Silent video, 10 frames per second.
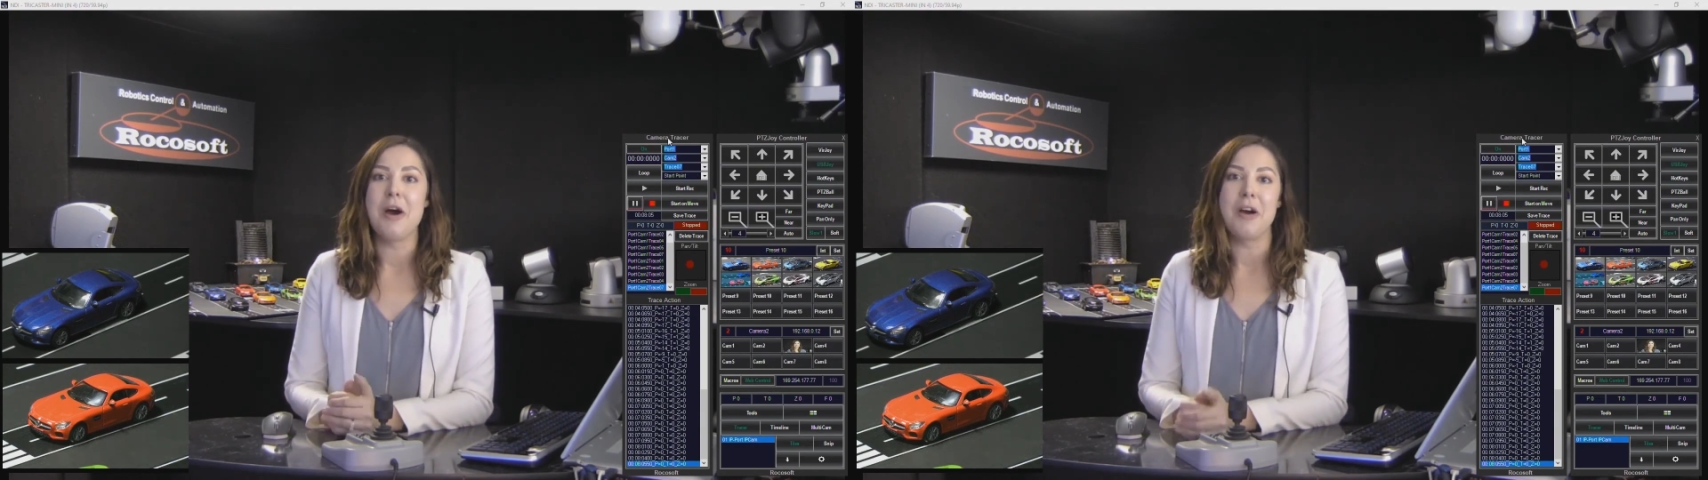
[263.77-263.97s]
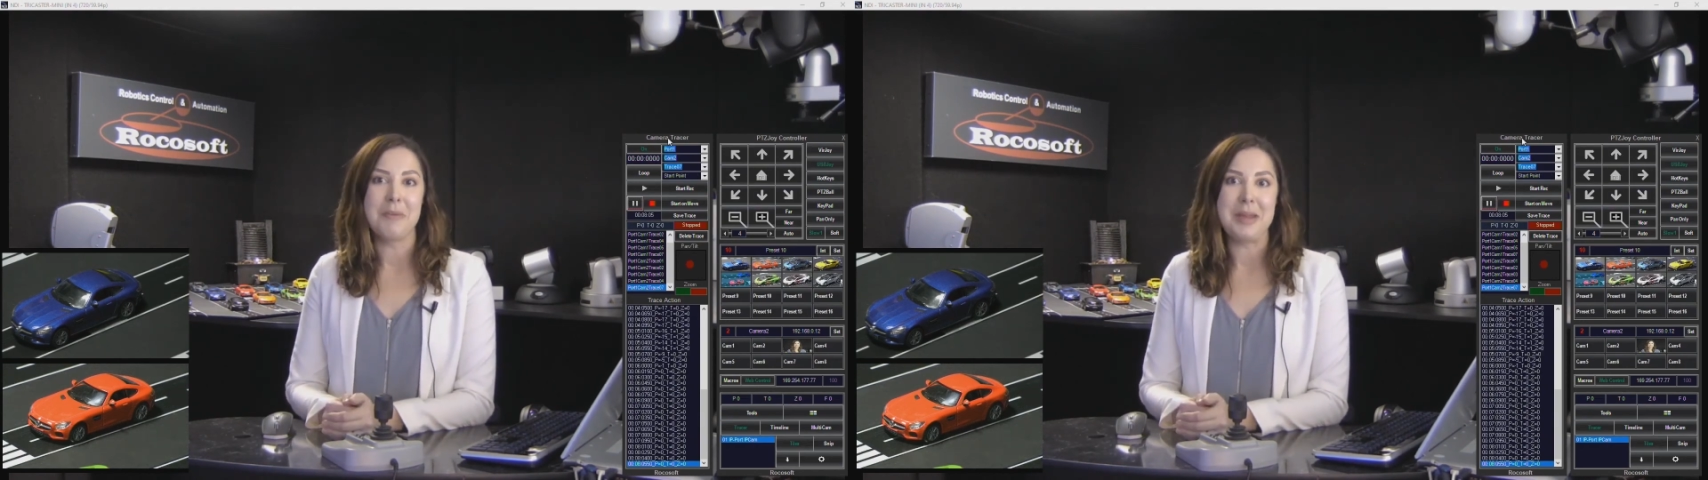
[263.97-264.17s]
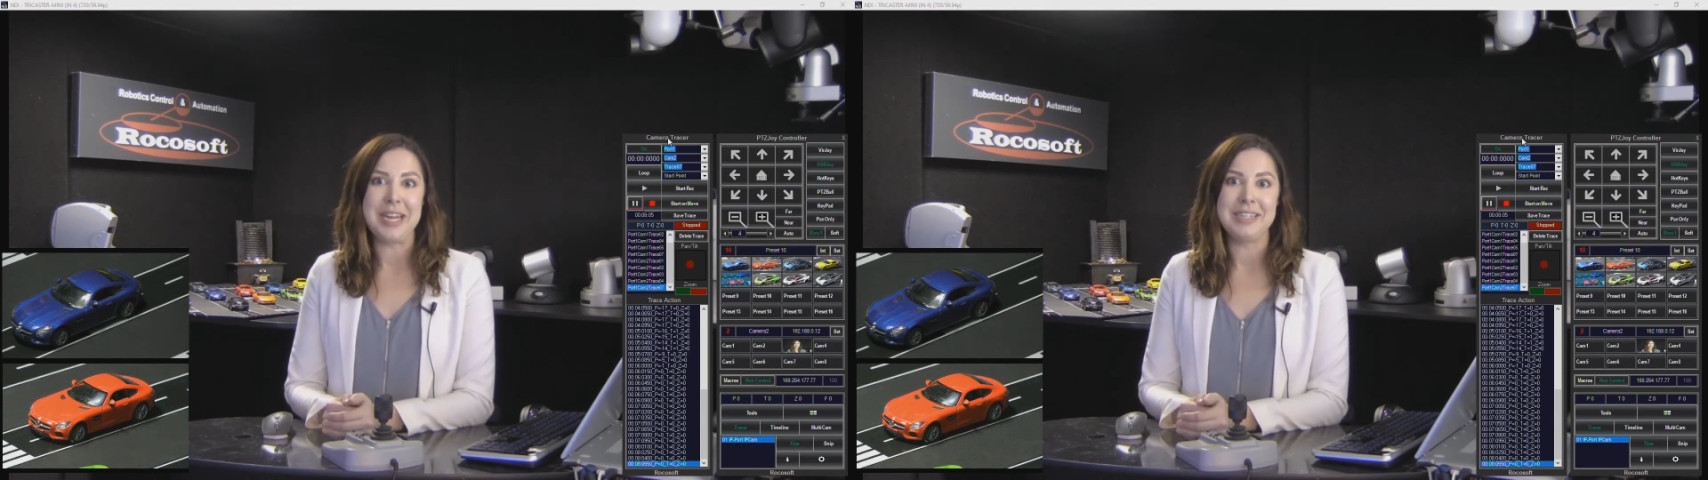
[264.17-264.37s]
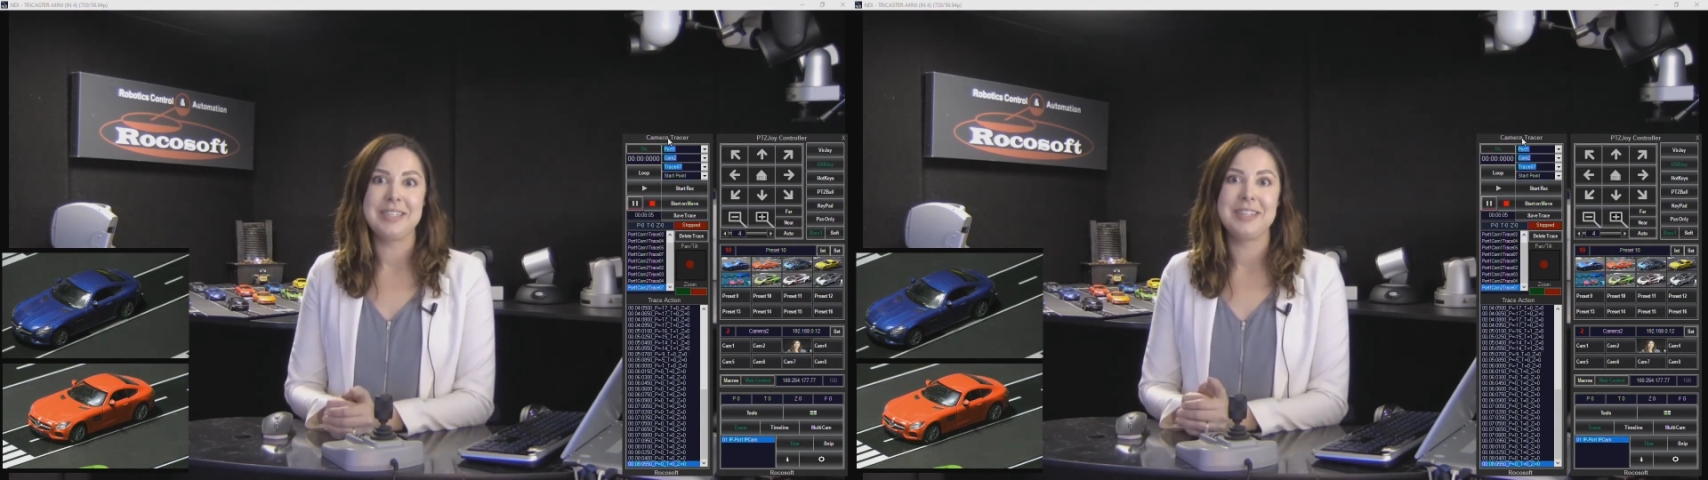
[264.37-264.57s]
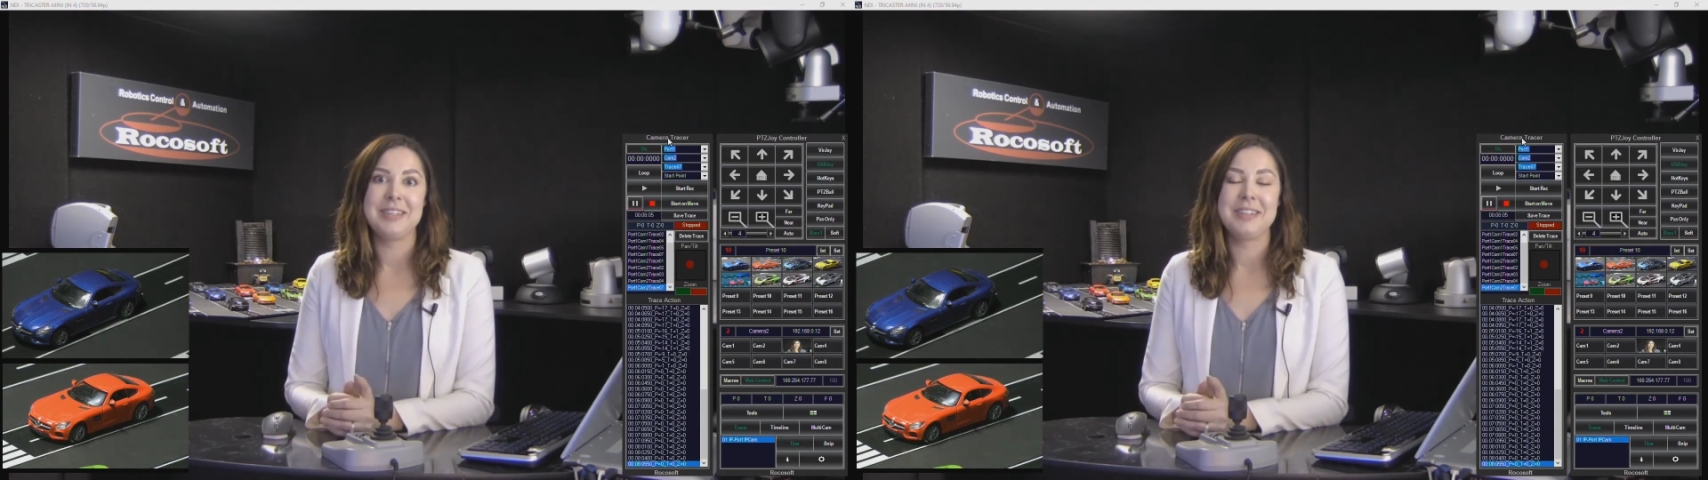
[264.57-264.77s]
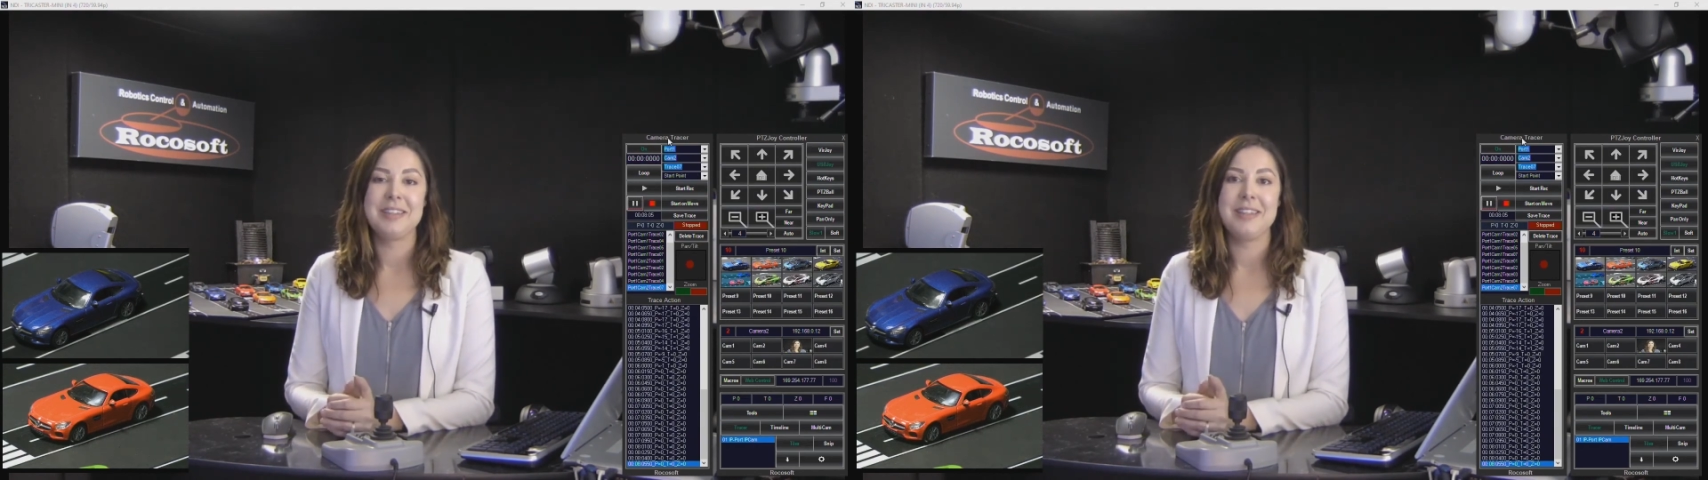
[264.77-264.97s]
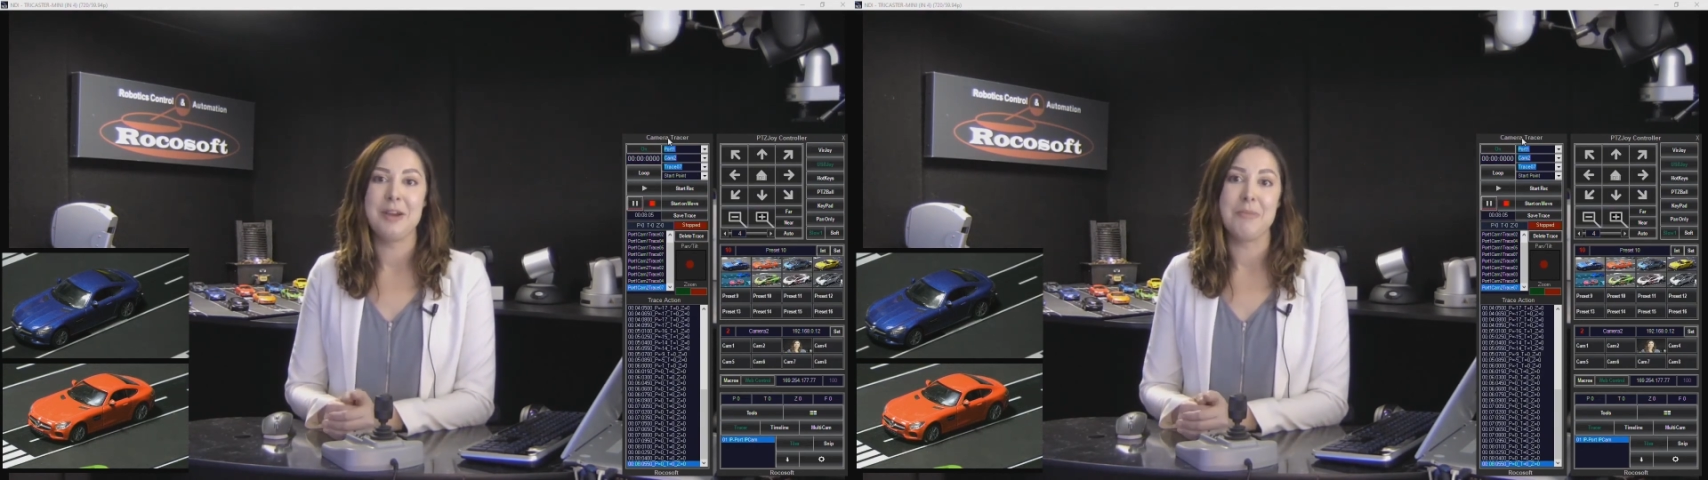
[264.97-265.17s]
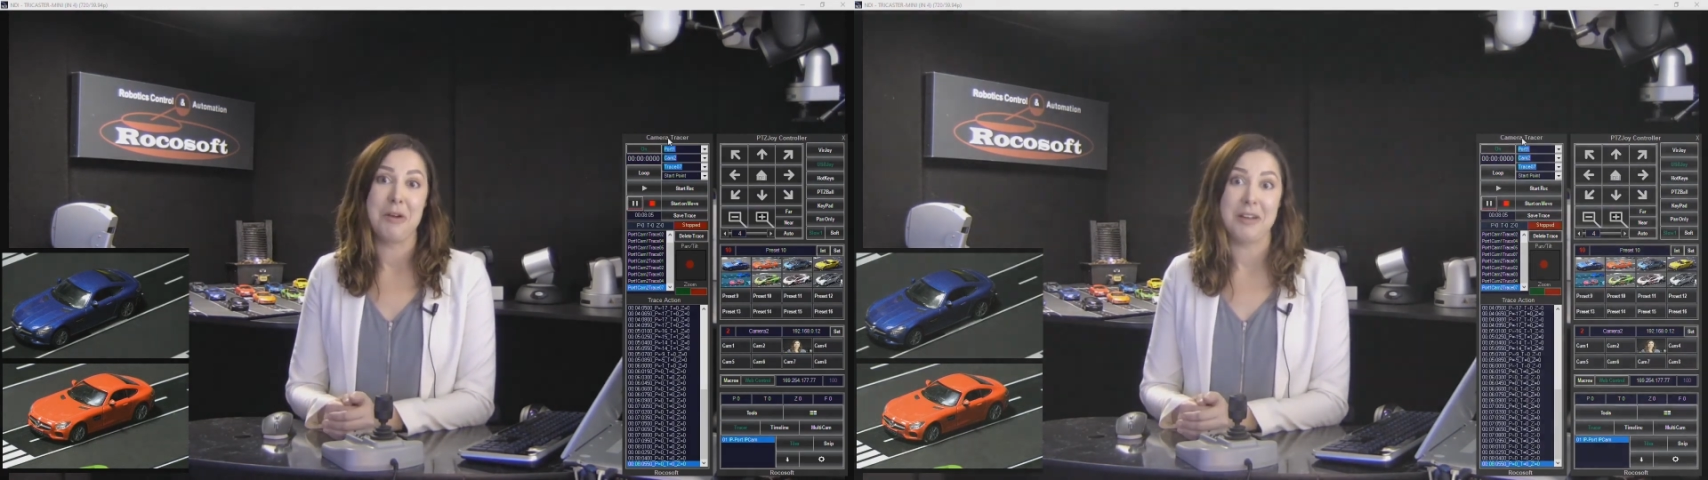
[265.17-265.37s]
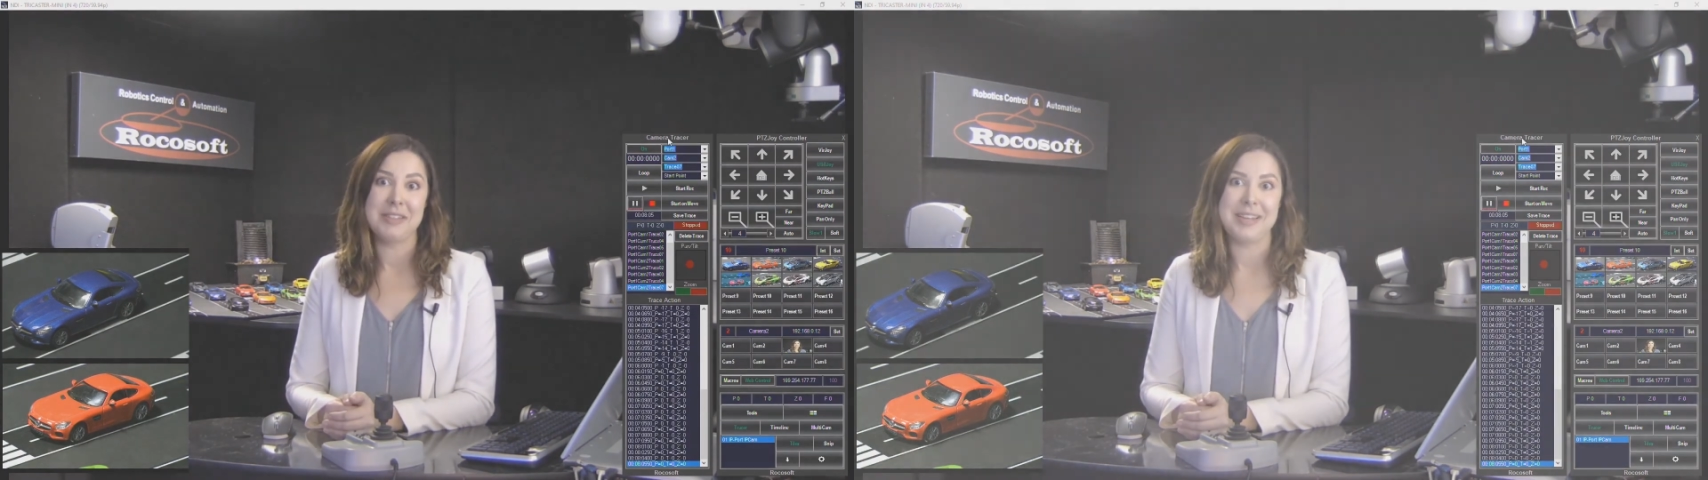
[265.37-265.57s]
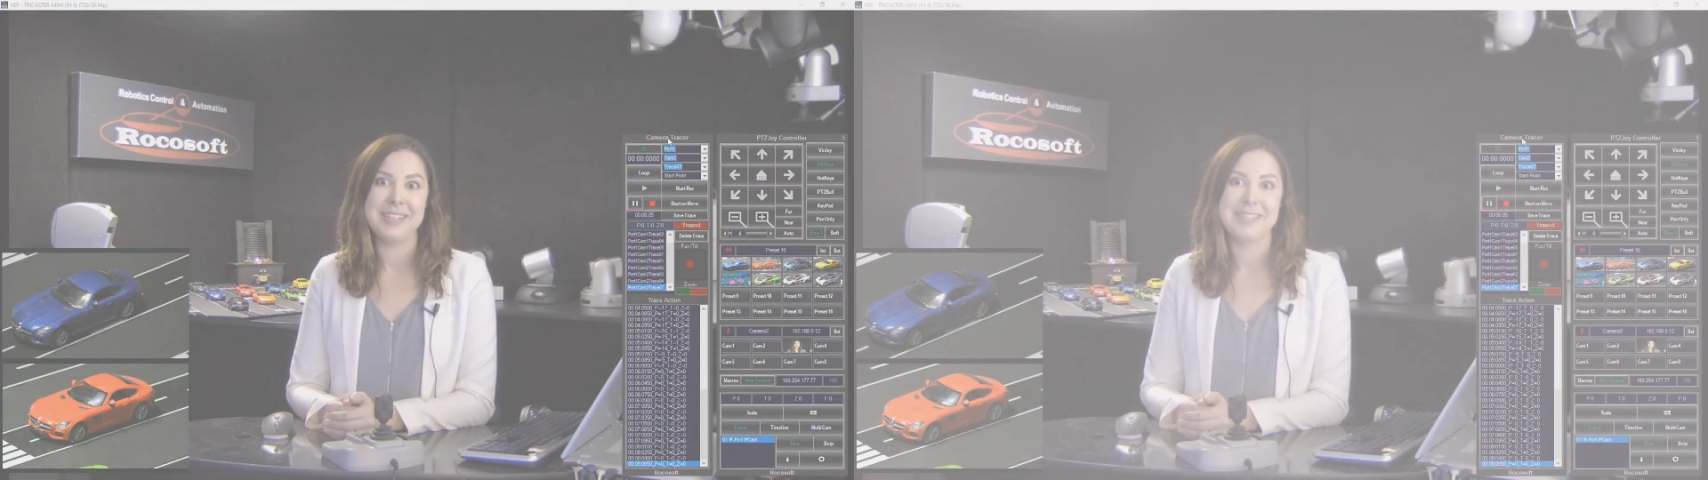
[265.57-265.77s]
automate their
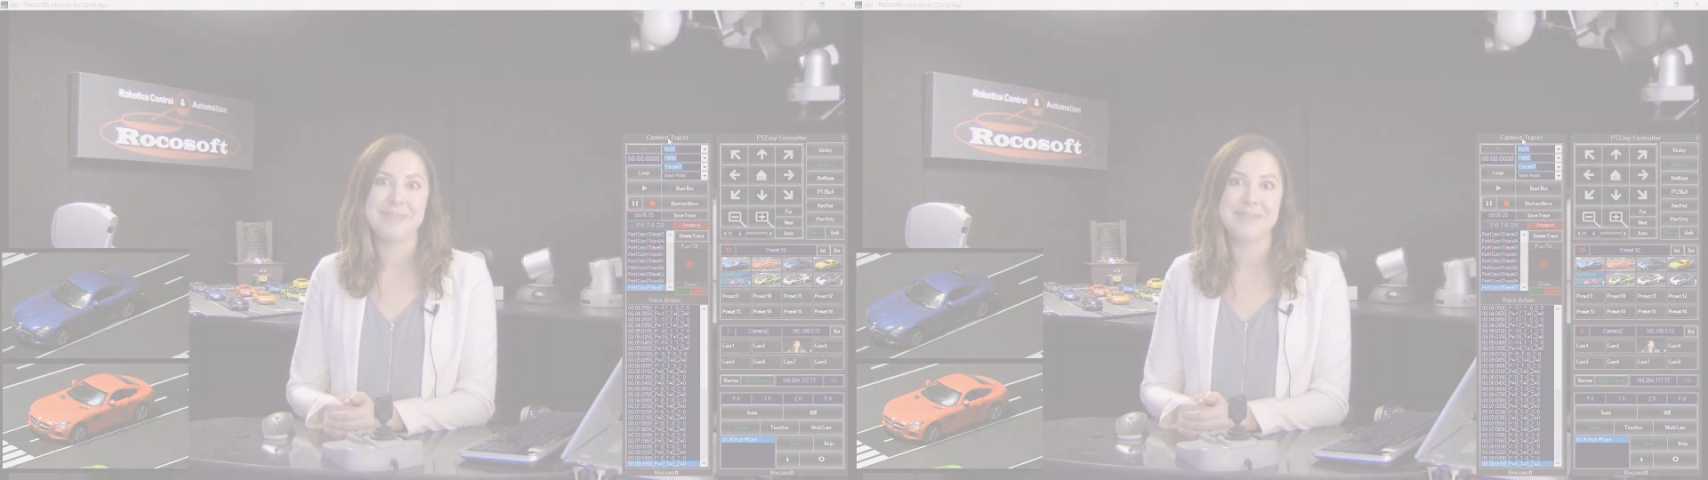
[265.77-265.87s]
process.